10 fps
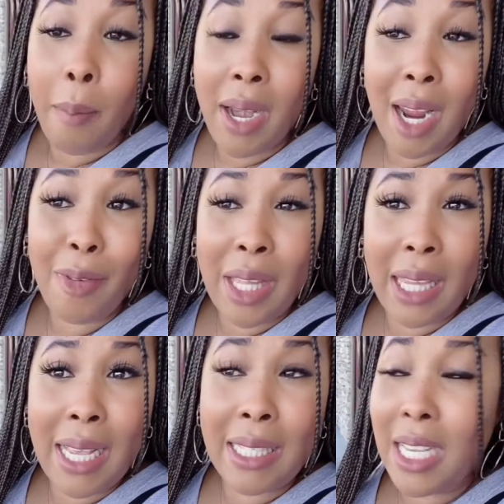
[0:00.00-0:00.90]
But
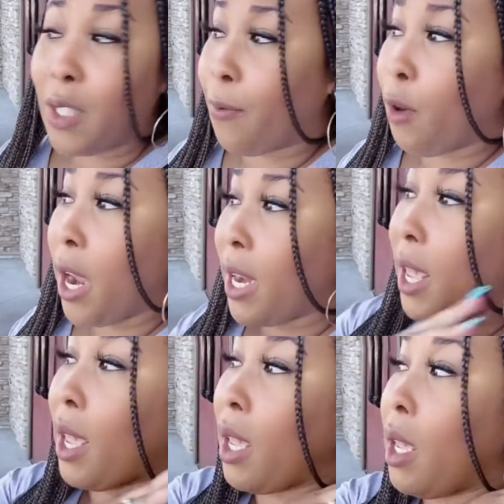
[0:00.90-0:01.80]
nevertheless, it's
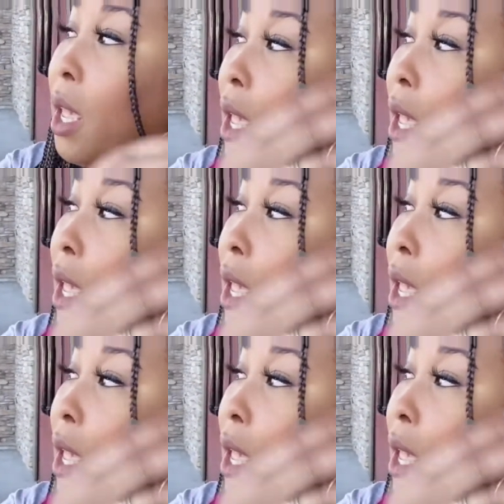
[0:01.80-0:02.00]
Friday.